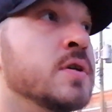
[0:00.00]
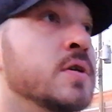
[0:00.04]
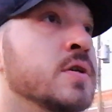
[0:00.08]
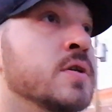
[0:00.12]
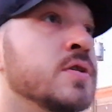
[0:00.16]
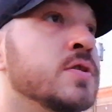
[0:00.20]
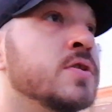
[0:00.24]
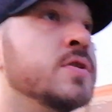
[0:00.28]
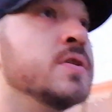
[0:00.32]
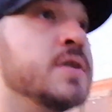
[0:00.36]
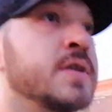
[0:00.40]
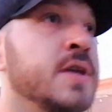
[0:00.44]

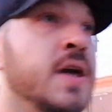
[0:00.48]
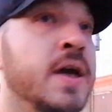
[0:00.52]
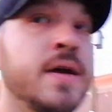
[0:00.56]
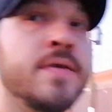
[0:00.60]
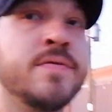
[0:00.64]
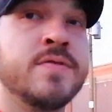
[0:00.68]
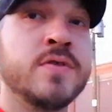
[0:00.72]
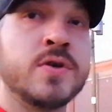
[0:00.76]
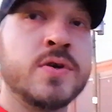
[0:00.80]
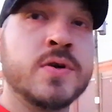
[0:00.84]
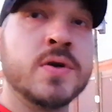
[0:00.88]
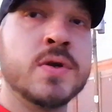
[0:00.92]
she gave
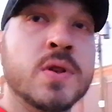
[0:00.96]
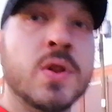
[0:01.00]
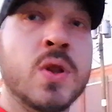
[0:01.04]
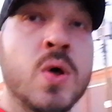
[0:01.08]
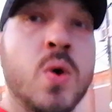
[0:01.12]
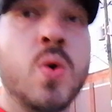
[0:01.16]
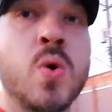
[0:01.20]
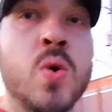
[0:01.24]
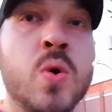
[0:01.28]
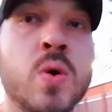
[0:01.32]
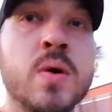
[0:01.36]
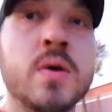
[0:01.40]
the good
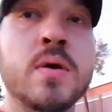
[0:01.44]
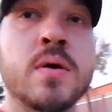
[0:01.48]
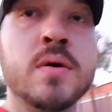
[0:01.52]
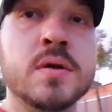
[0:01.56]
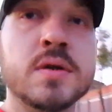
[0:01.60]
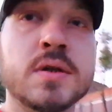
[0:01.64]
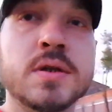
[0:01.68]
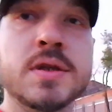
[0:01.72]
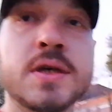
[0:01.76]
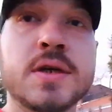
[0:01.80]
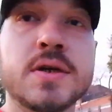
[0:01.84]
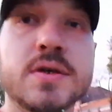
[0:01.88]
Lord a
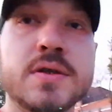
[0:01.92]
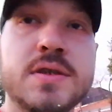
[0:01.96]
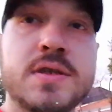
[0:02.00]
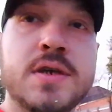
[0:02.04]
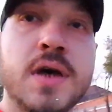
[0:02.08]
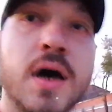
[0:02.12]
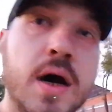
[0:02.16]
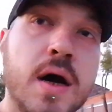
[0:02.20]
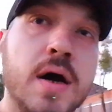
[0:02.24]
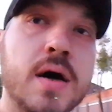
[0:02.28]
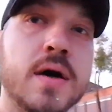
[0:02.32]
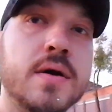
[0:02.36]
little
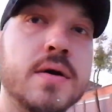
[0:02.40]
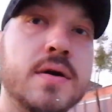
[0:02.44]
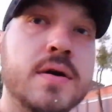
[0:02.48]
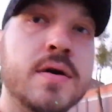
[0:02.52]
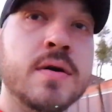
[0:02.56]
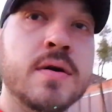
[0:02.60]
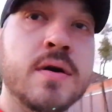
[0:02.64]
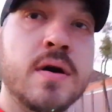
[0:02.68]
tug